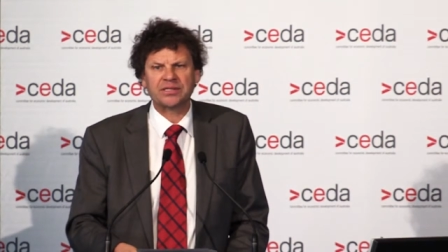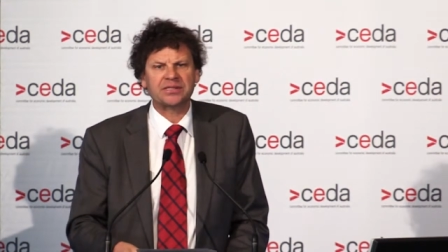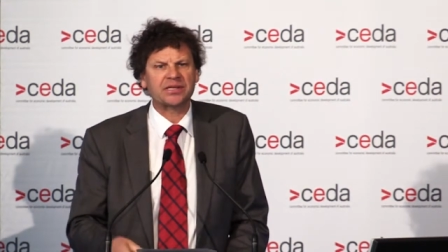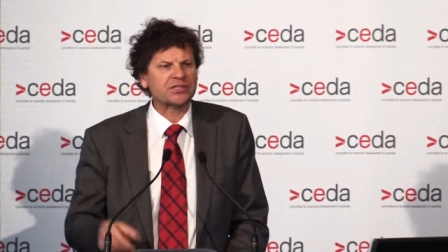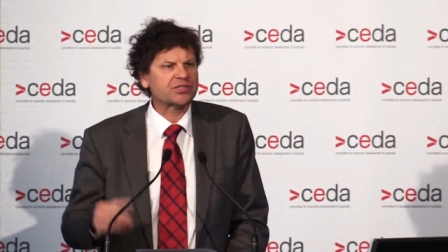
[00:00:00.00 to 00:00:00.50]
It
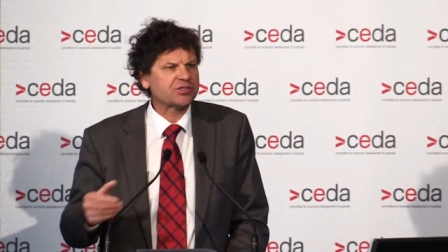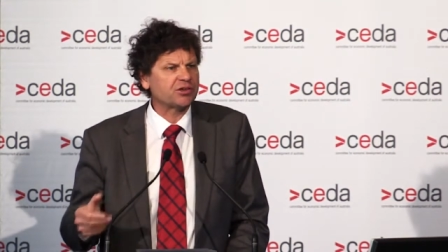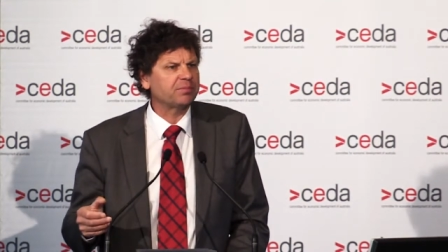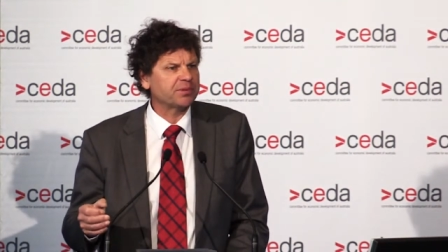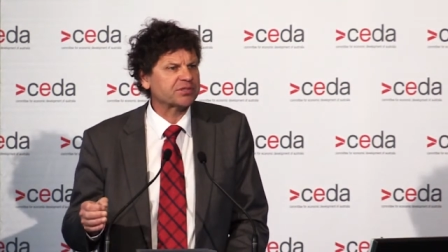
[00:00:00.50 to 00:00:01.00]
doesn't
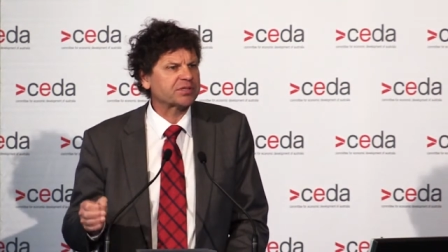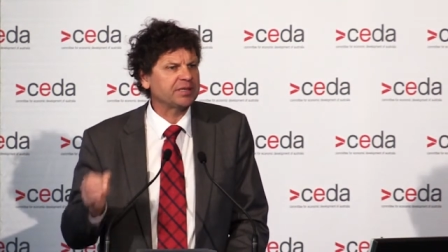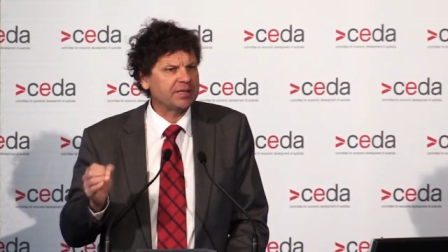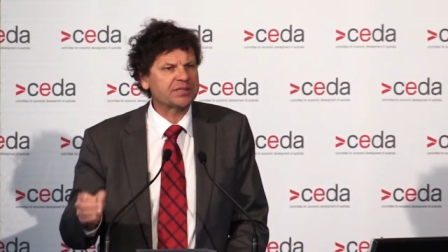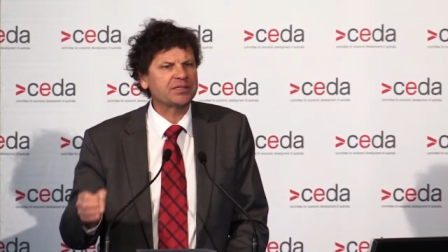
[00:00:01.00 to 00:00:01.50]
stop us
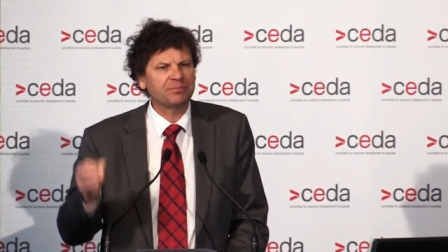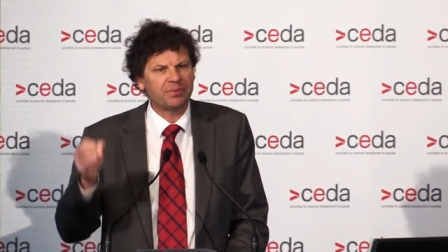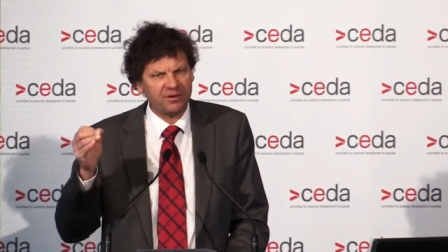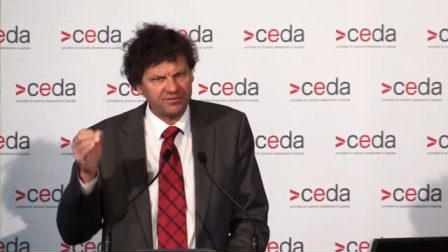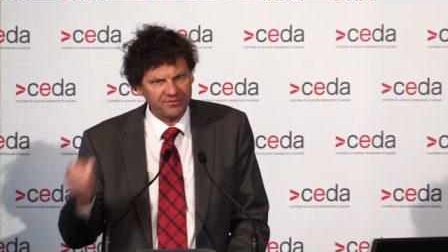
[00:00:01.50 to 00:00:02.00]
connecting
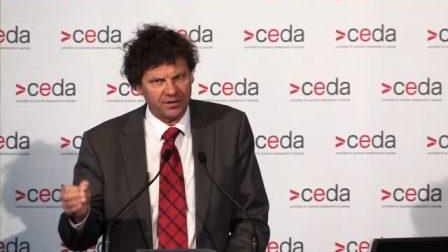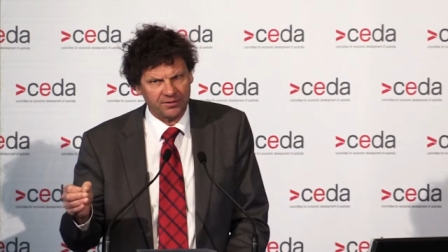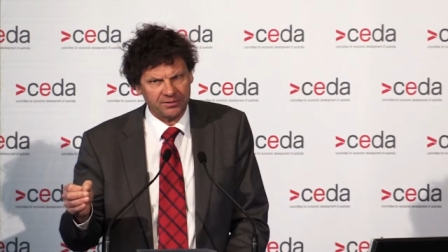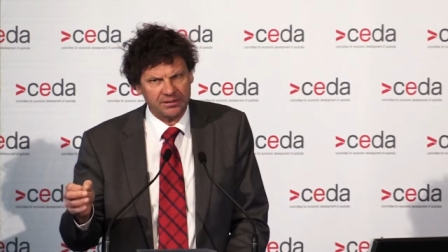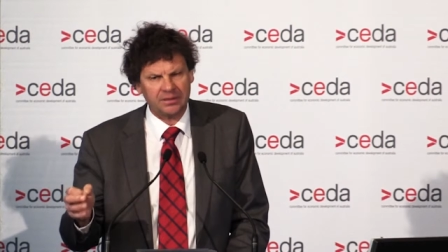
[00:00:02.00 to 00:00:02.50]
by
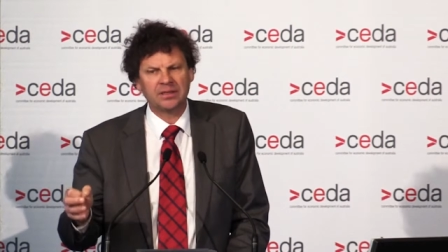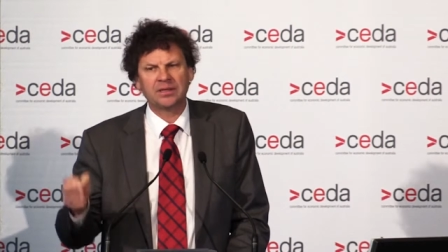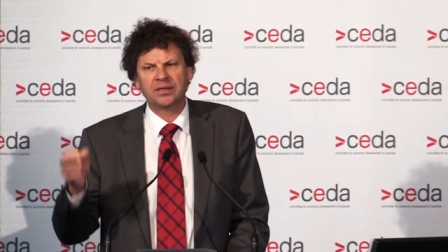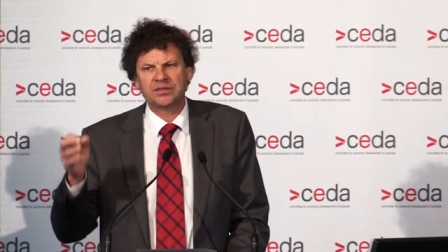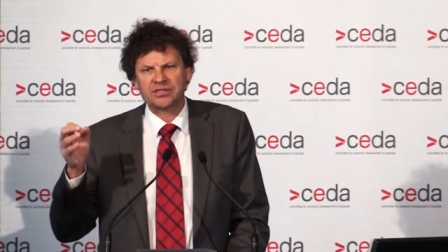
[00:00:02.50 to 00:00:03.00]
phone
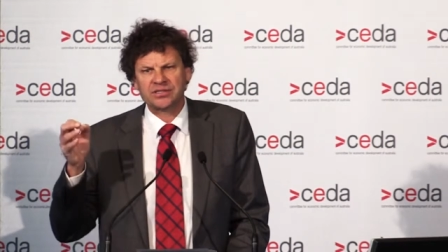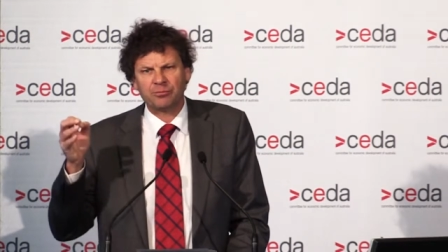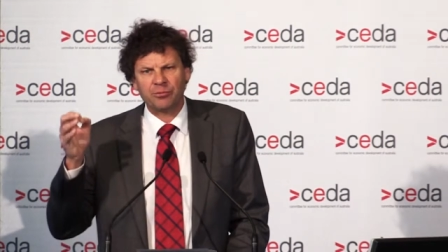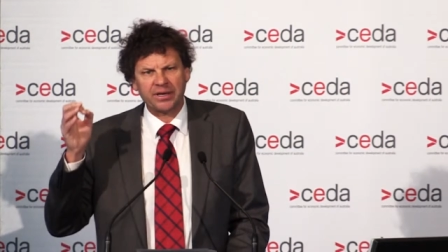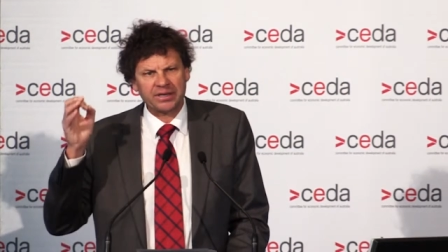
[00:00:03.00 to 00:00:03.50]
to
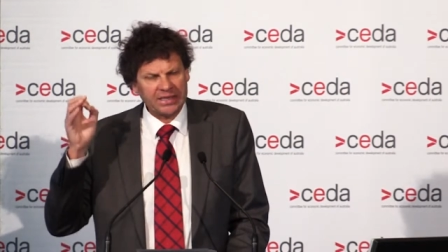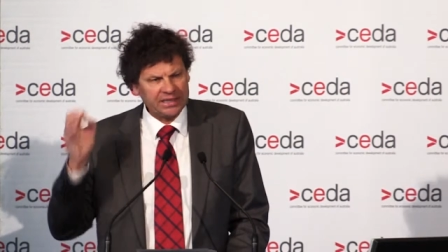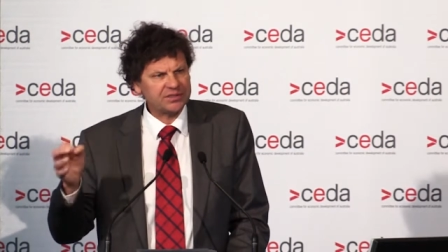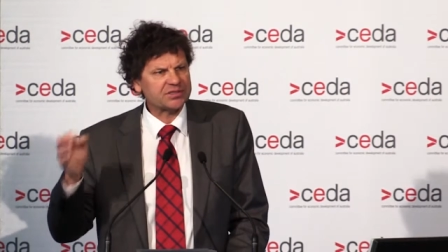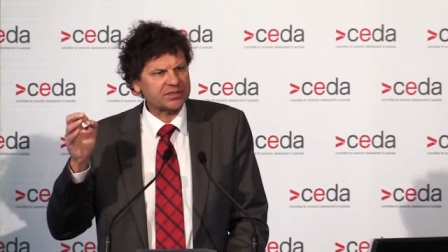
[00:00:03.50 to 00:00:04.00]
someone
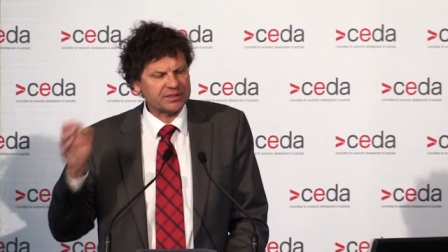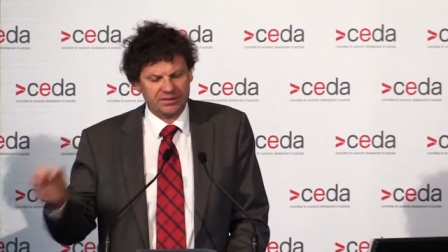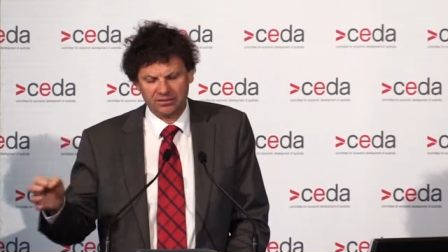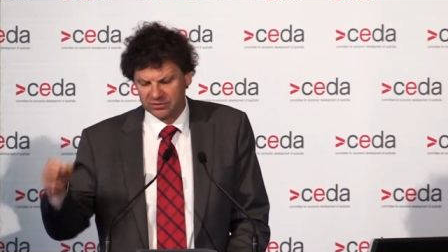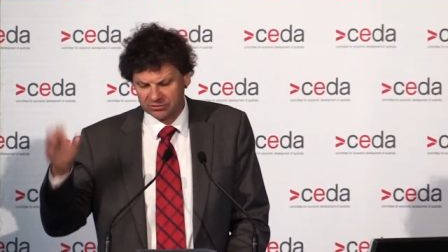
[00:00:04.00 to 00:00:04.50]
in St
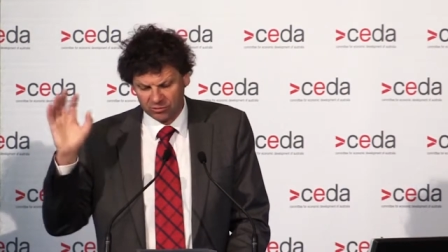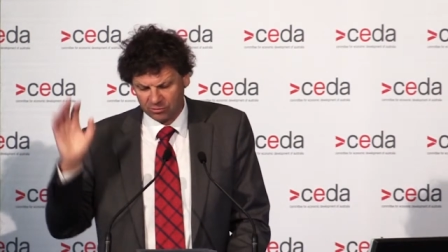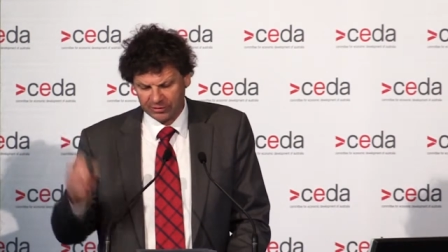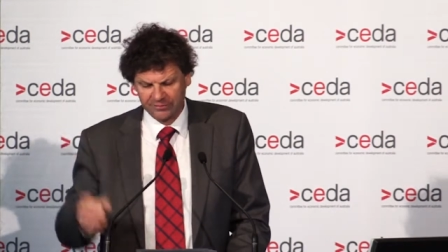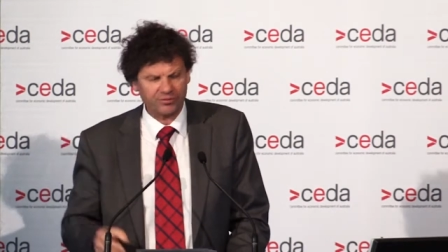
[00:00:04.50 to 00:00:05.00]
Kilda or
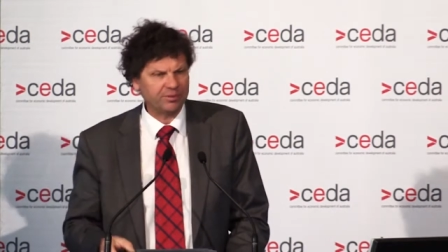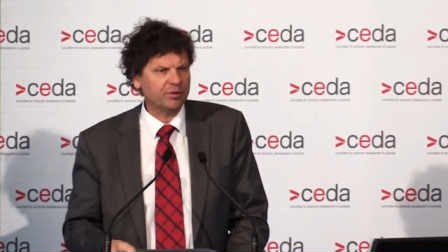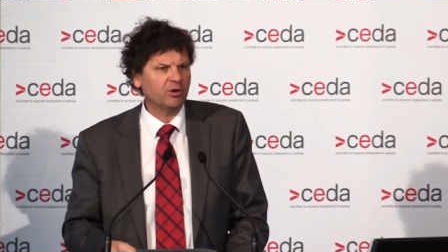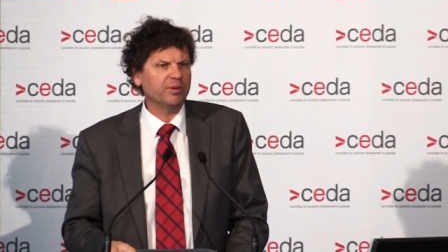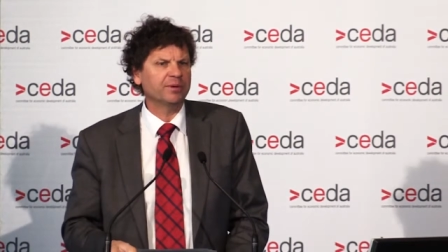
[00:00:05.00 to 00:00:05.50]
wherever in
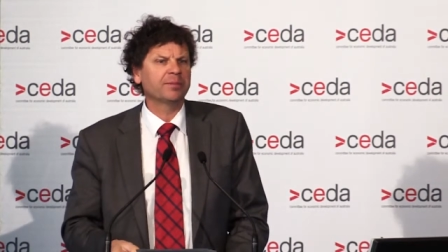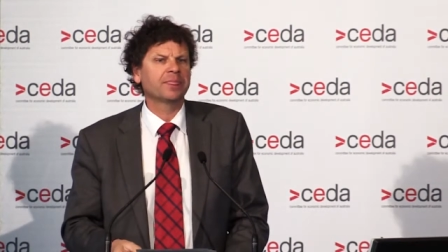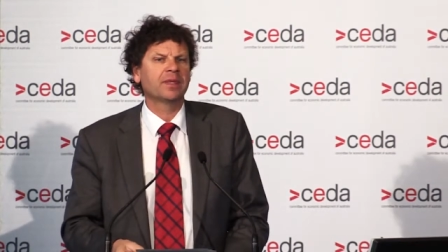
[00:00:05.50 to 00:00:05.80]
Melbourne